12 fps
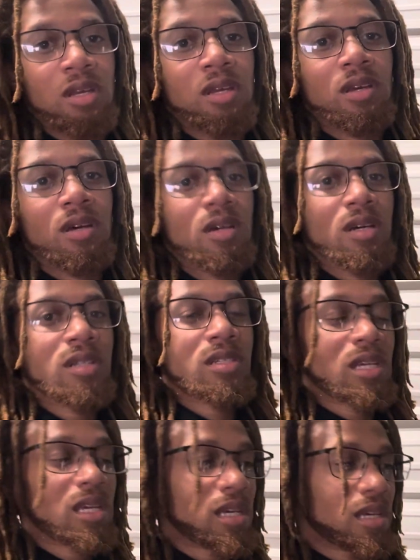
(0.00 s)
to
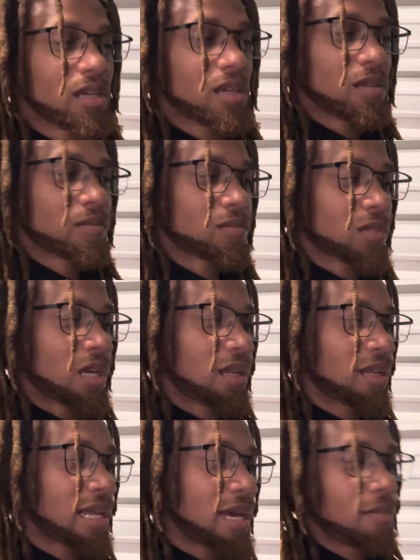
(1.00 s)
get a
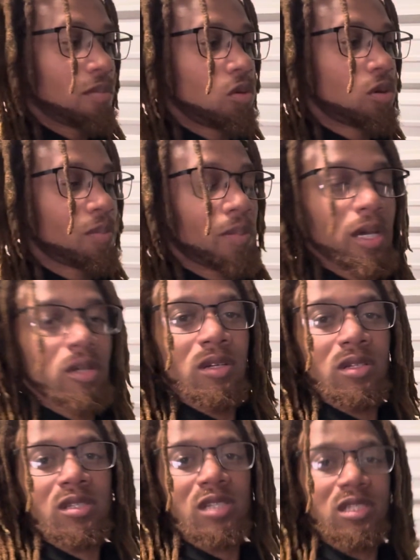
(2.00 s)
lot more better
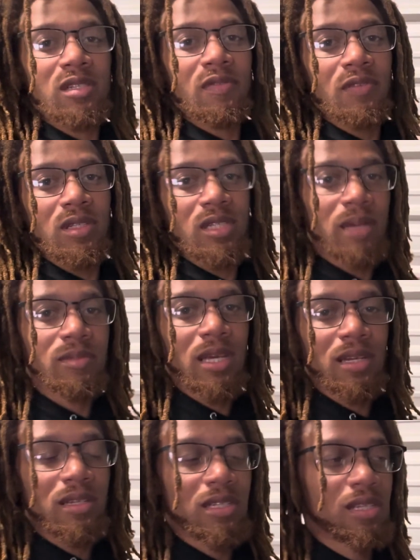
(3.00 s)
60 foot times out
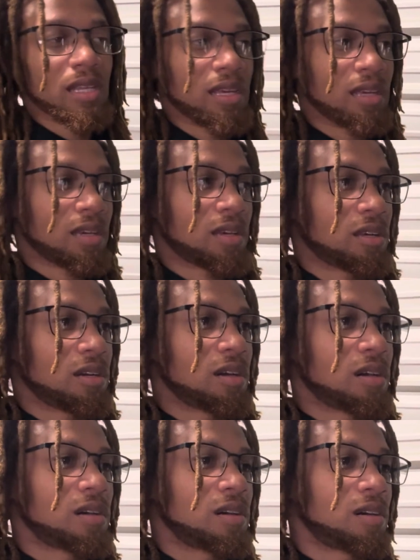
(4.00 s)
of this thing.
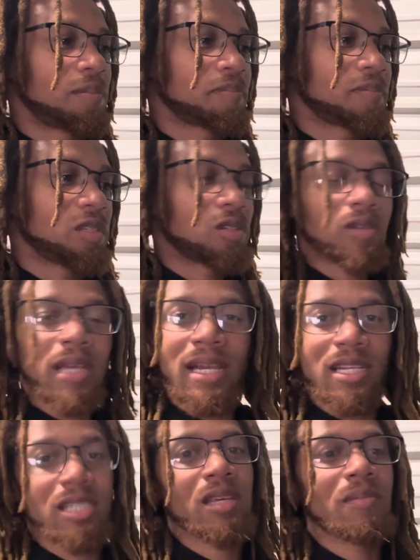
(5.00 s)
Like I
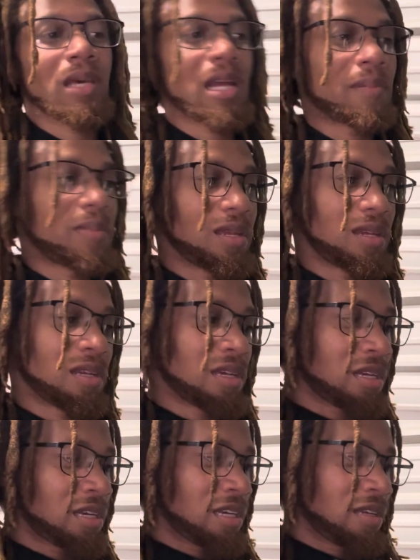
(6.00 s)
said, man, I've been
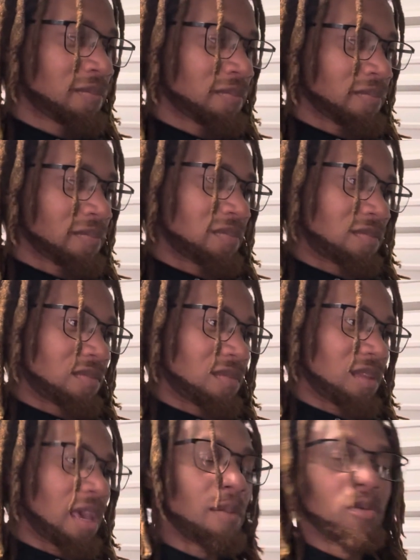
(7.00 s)

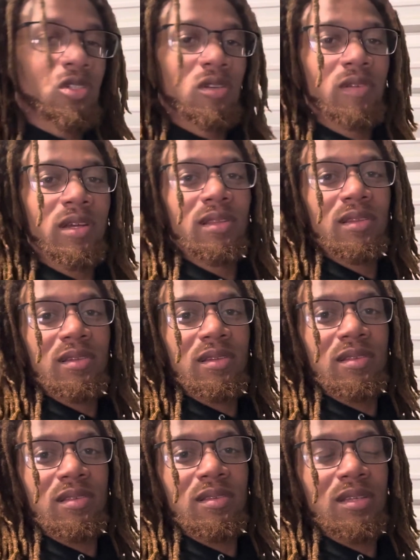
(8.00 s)
able to run
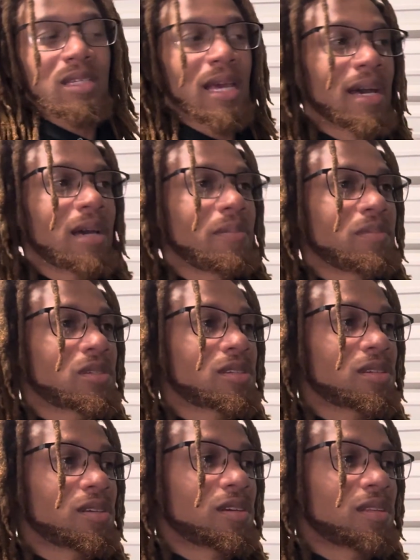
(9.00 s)
the times
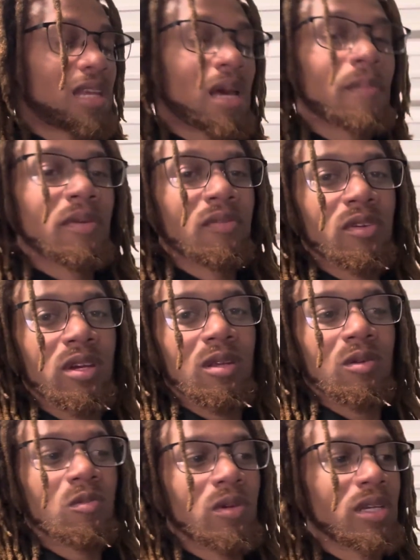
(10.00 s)
that I've been
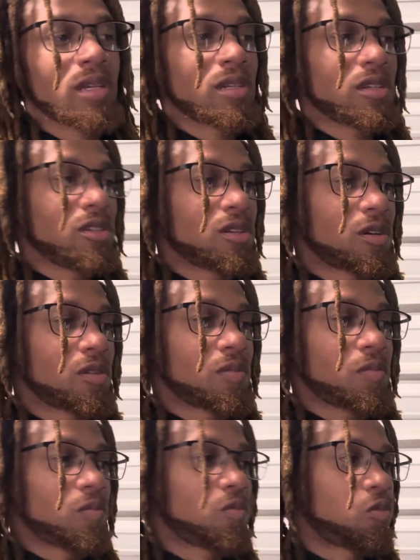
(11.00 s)
running with,
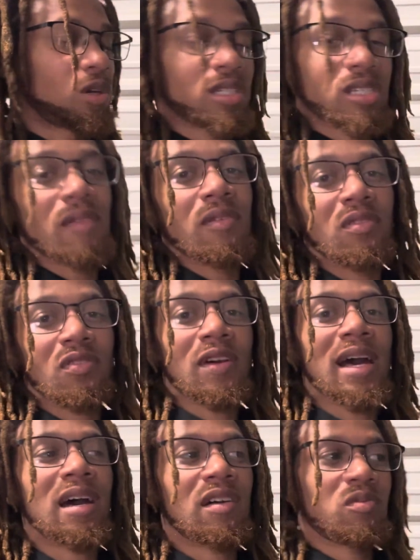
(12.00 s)

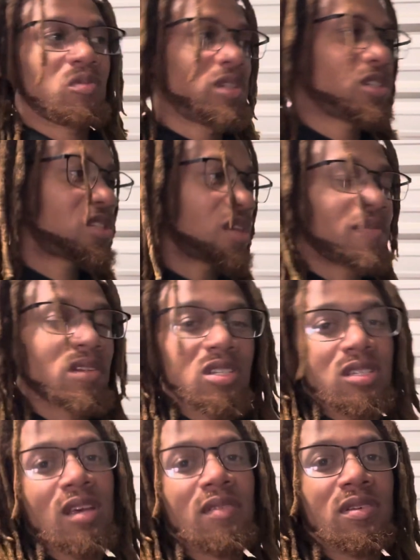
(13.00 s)
175,
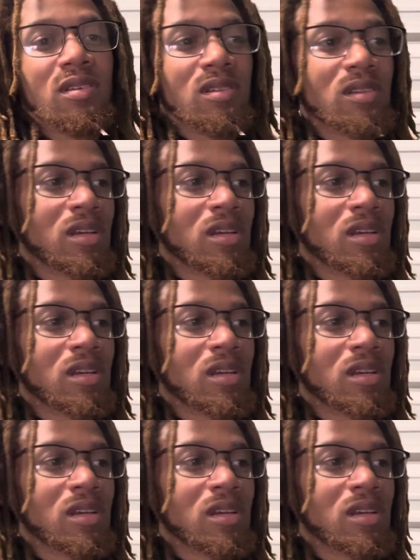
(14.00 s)
177,